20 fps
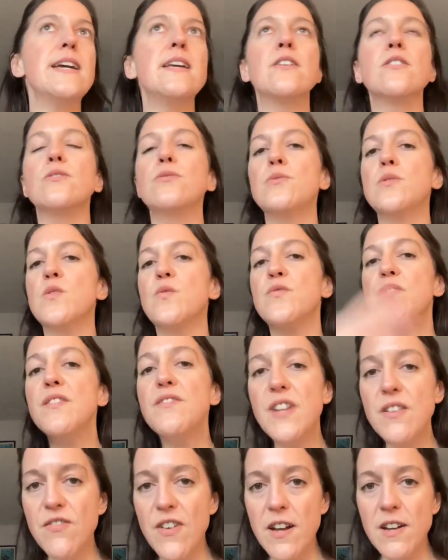It includes
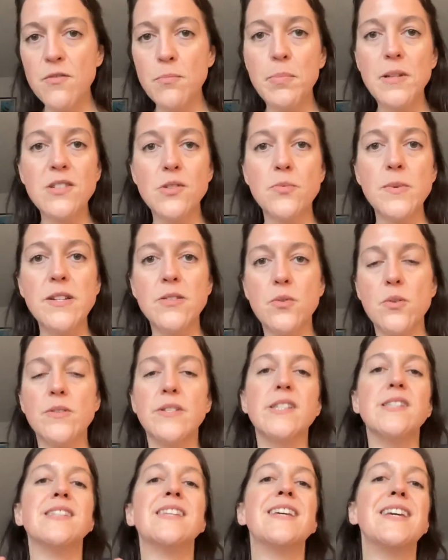55 plus
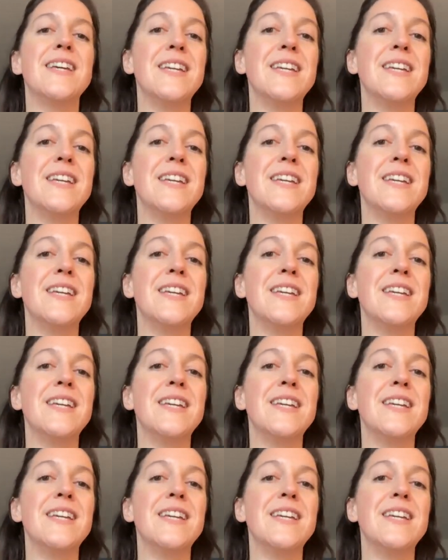resources,